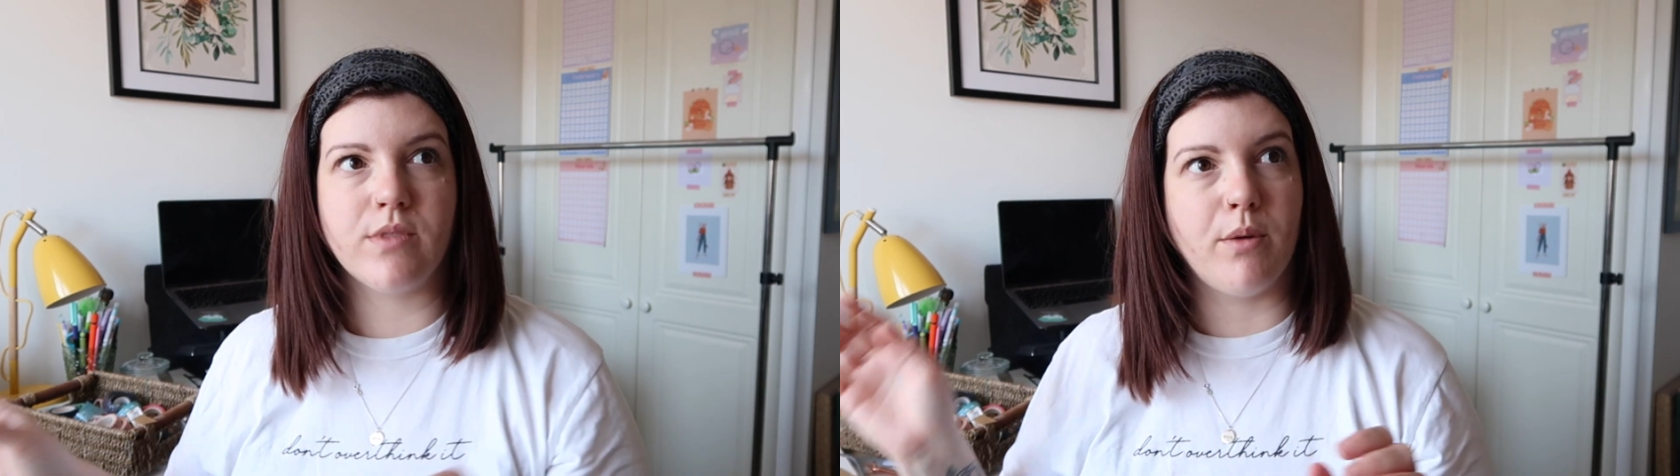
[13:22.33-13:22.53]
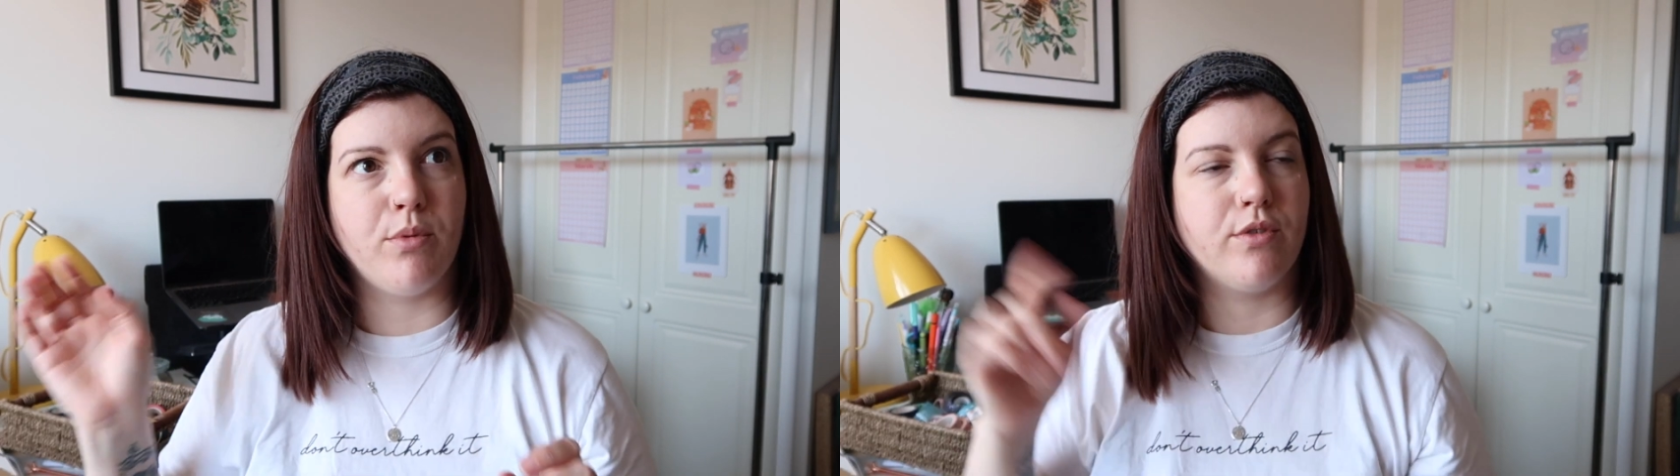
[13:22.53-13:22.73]

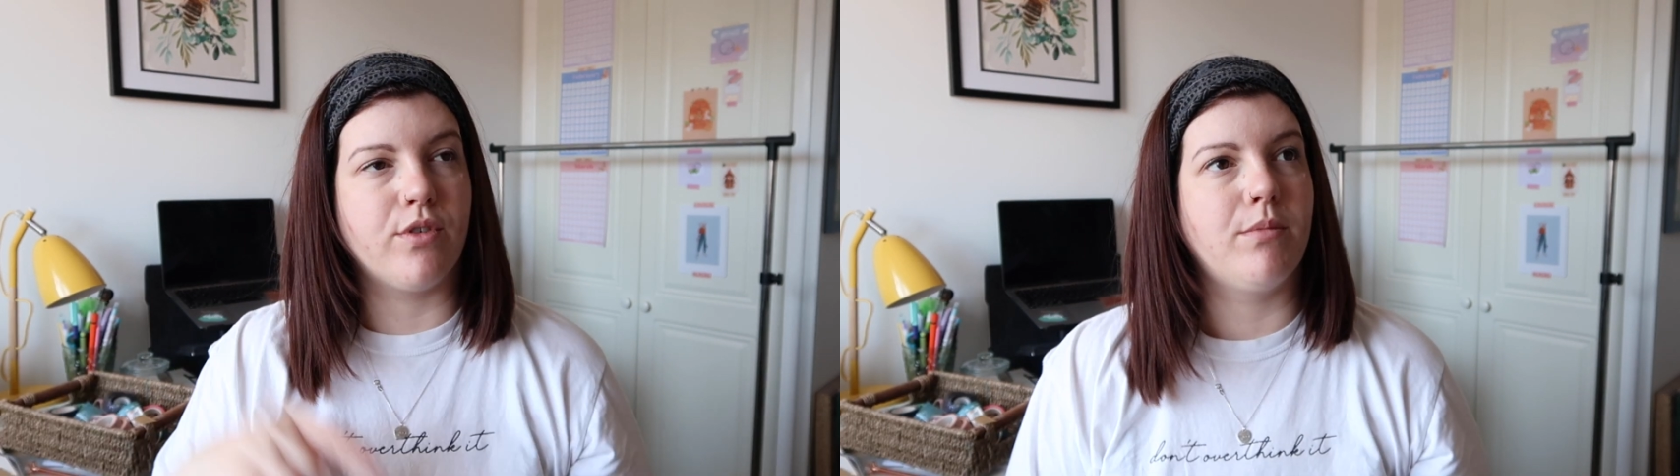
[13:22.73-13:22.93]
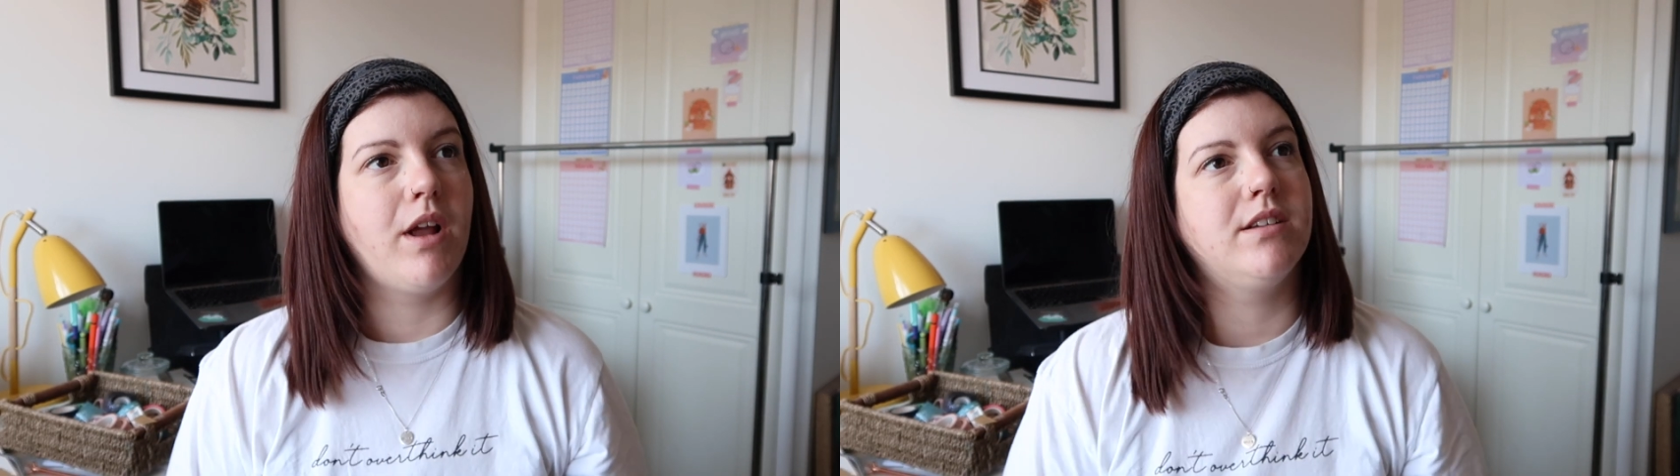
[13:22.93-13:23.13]
I bought
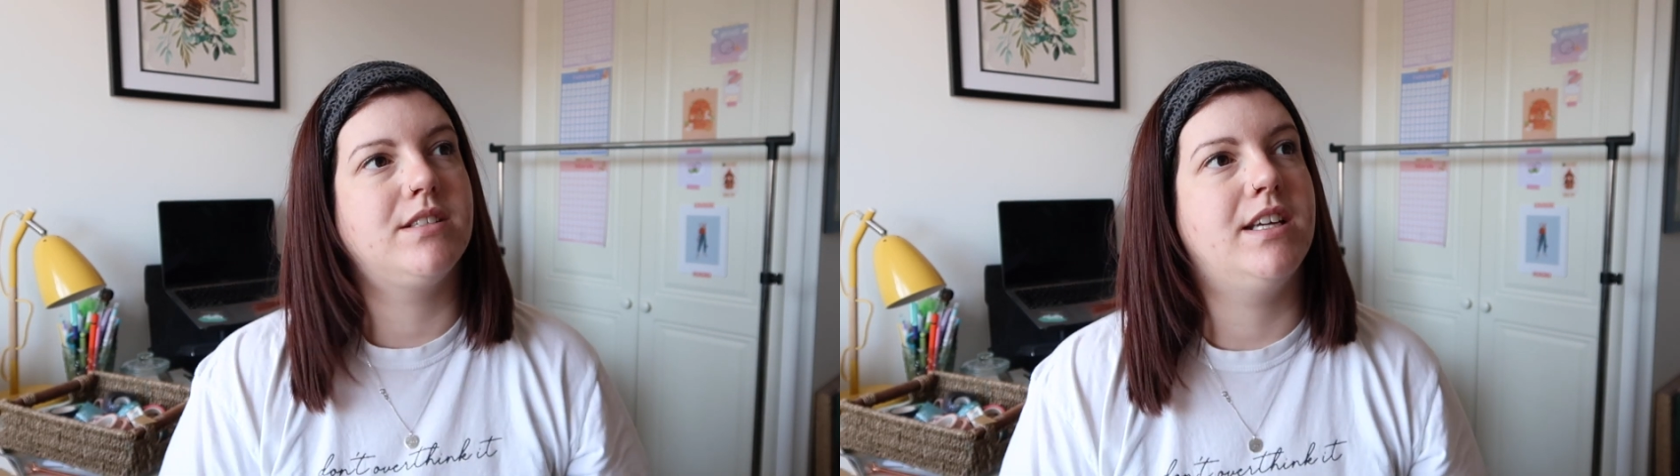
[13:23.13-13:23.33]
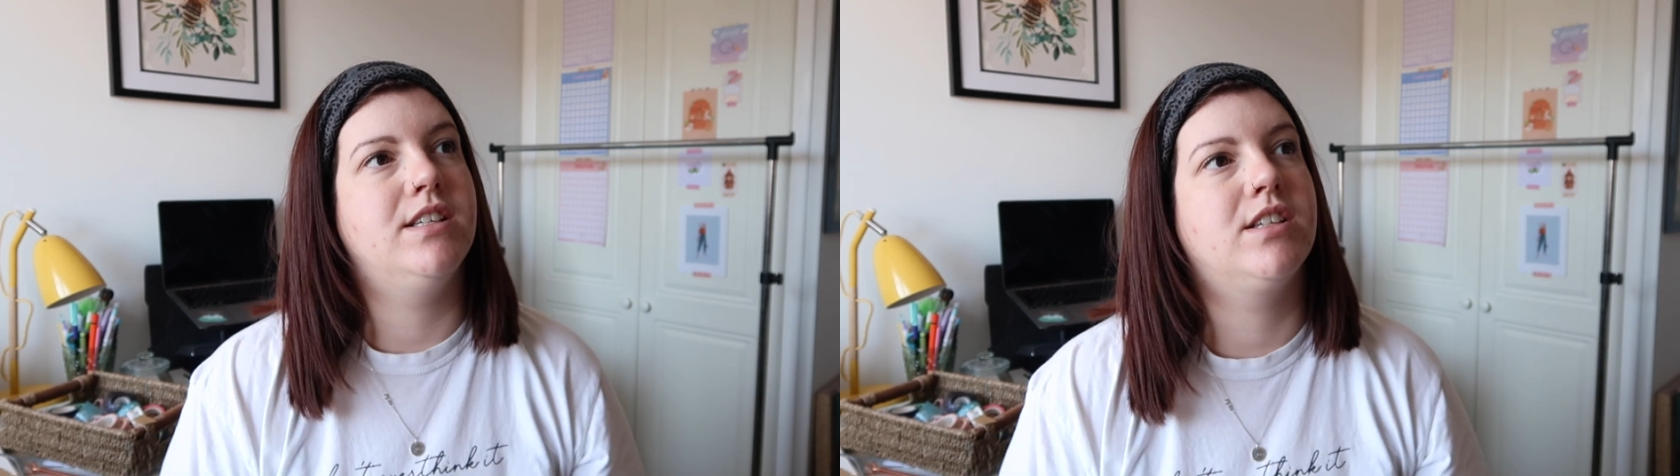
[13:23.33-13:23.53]
from last
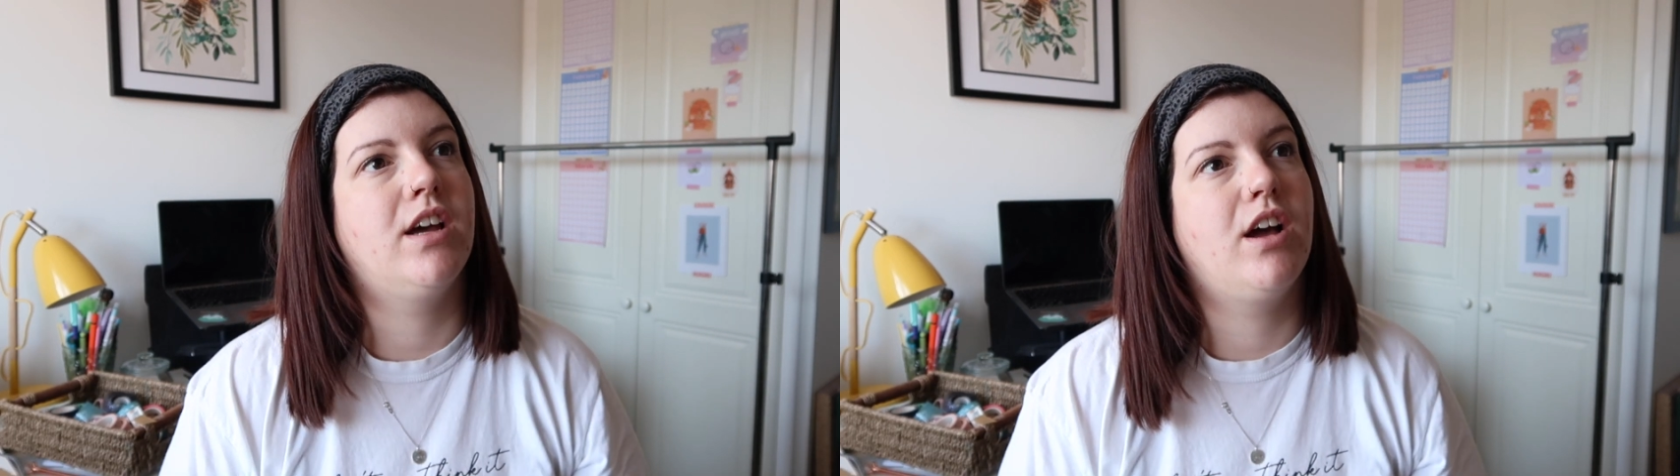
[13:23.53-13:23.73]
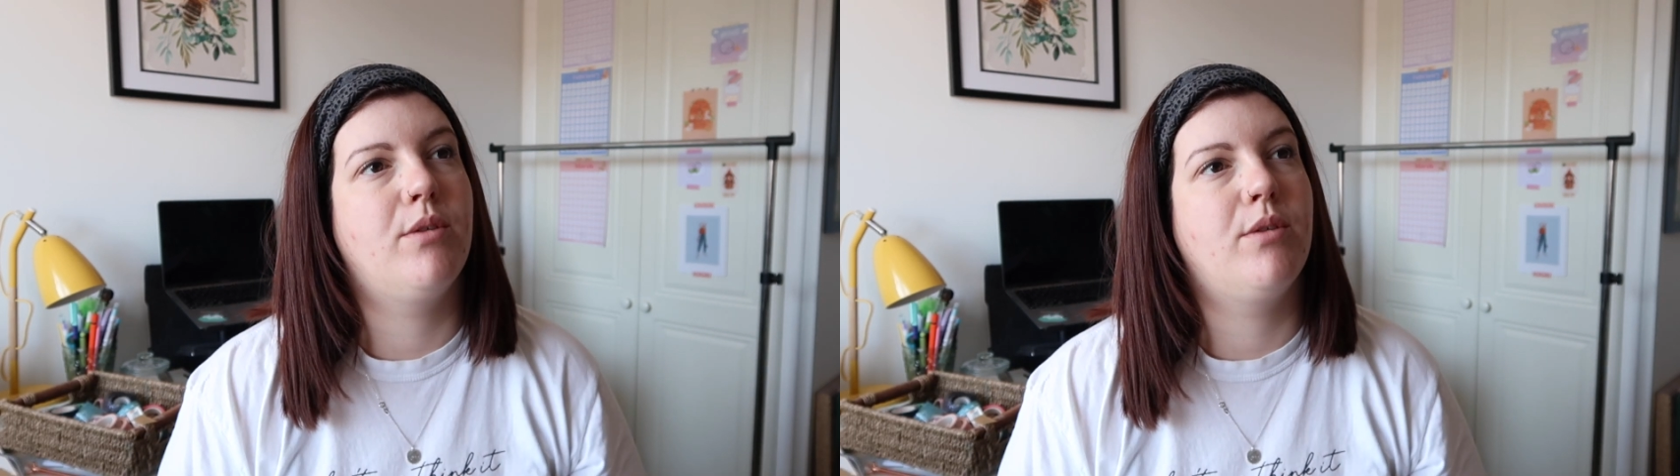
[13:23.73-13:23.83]
Easter.